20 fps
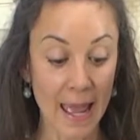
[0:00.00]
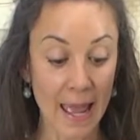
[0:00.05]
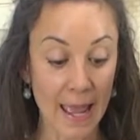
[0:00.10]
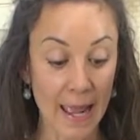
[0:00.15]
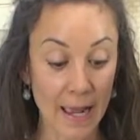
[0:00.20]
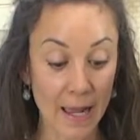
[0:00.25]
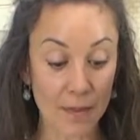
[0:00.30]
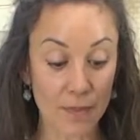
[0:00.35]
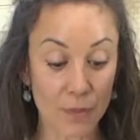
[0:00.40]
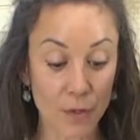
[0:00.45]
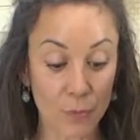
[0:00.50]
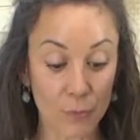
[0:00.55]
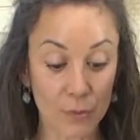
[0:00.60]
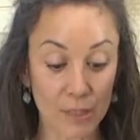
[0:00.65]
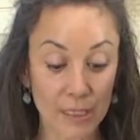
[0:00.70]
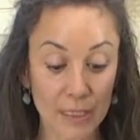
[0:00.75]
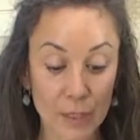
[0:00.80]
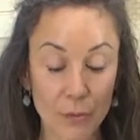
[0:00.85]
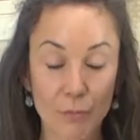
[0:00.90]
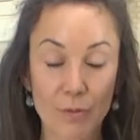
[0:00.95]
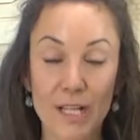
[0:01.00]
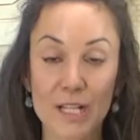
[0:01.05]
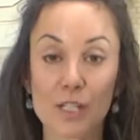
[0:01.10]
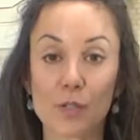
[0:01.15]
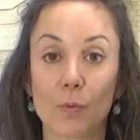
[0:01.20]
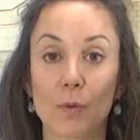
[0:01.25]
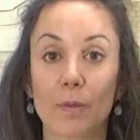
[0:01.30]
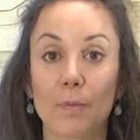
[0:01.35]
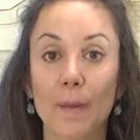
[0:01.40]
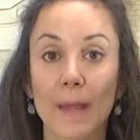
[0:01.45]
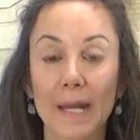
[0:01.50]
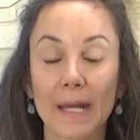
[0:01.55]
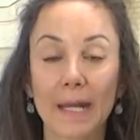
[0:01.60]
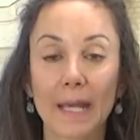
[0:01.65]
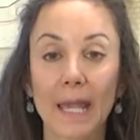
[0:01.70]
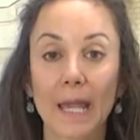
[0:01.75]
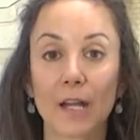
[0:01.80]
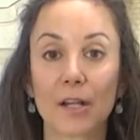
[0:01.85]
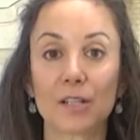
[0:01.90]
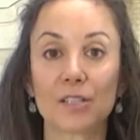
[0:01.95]
And they're really rich with beta
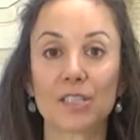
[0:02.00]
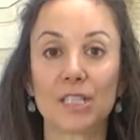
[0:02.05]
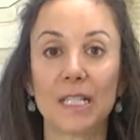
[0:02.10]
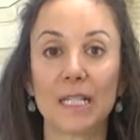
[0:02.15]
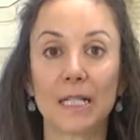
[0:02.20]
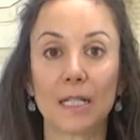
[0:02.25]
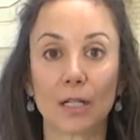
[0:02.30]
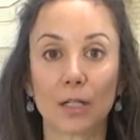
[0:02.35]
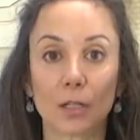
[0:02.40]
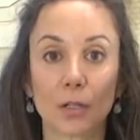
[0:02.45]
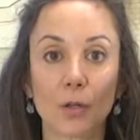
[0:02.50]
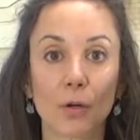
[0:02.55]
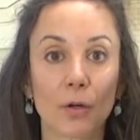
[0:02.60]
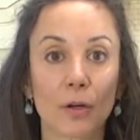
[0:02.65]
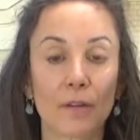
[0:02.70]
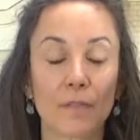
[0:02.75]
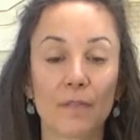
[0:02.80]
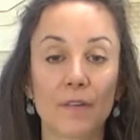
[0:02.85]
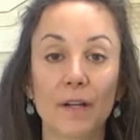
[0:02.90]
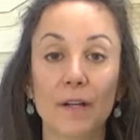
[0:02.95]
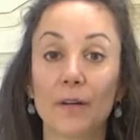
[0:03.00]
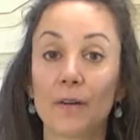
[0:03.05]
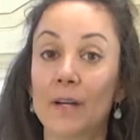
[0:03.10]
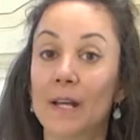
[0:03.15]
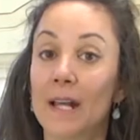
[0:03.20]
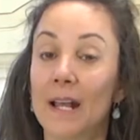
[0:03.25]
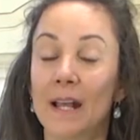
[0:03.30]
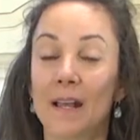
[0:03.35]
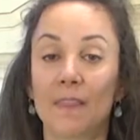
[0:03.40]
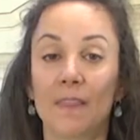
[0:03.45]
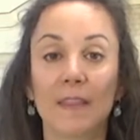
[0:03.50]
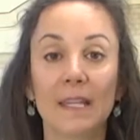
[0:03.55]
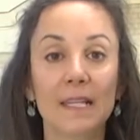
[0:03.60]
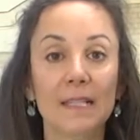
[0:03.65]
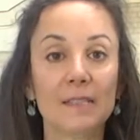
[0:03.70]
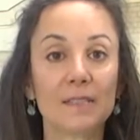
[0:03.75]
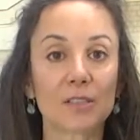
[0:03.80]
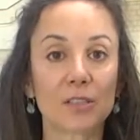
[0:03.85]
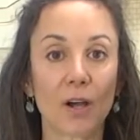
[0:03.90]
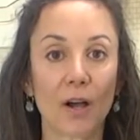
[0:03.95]
carotene and chlorophyll.
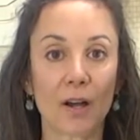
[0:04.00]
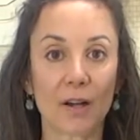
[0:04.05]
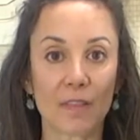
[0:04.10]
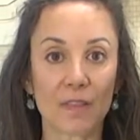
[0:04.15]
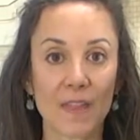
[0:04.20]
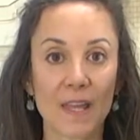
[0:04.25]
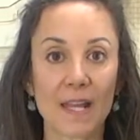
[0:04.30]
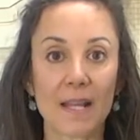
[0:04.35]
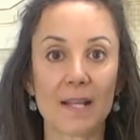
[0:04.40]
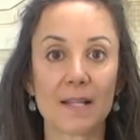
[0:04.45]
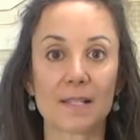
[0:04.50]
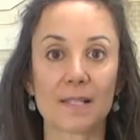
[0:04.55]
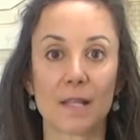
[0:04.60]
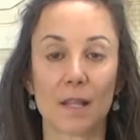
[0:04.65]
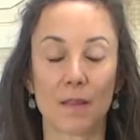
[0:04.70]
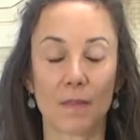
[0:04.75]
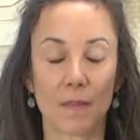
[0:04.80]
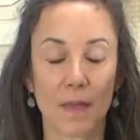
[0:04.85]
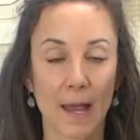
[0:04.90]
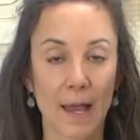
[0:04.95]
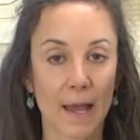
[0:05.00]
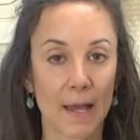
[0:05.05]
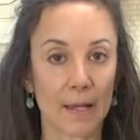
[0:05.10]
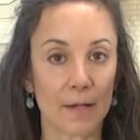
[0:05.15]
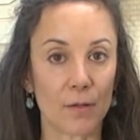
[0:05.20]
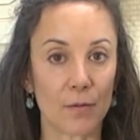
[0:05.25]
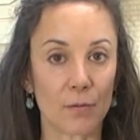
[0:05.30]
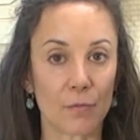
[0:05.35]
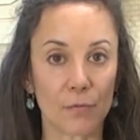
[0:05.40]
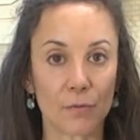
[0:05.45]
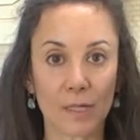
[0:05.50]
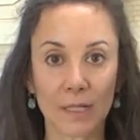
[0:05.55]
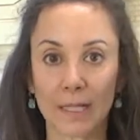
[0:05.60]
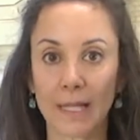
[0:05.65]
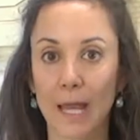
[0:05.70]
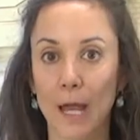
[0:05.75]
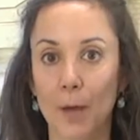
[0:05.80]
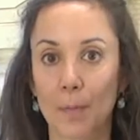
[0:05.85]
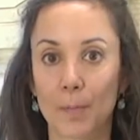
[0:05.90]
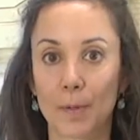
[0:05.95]
These are things that
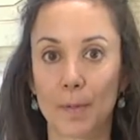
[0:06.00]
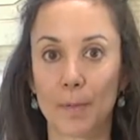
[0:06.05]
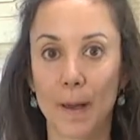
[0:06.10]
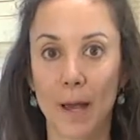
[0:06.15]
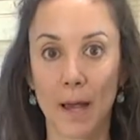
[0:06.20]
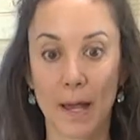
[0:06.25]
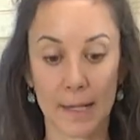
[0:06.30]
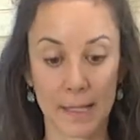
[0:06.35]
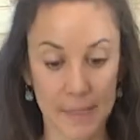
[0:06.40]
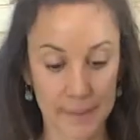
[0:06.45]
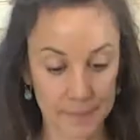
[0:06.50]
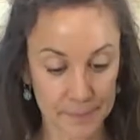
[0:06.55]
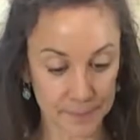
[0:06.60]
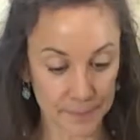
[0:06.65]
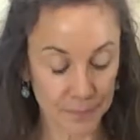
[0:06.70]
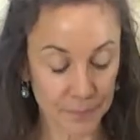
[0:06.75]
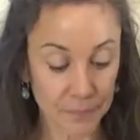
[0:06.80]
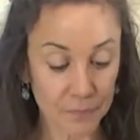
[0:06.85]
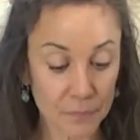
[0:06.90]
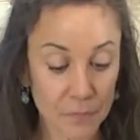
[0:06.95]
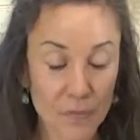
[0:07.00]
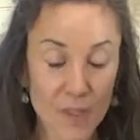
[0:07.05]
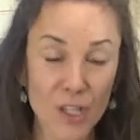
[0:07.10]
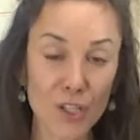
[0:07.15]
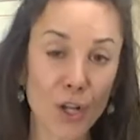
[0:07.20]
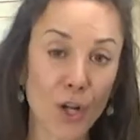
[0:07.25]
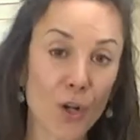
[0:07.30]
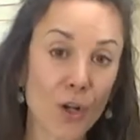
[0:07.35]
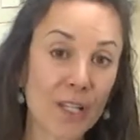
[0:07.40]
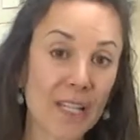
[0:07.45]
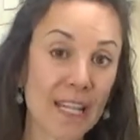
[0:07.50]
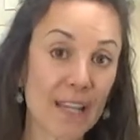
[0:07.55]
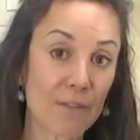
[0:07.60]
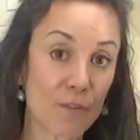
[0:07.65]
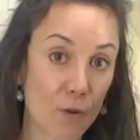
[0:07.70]
really help your body not only give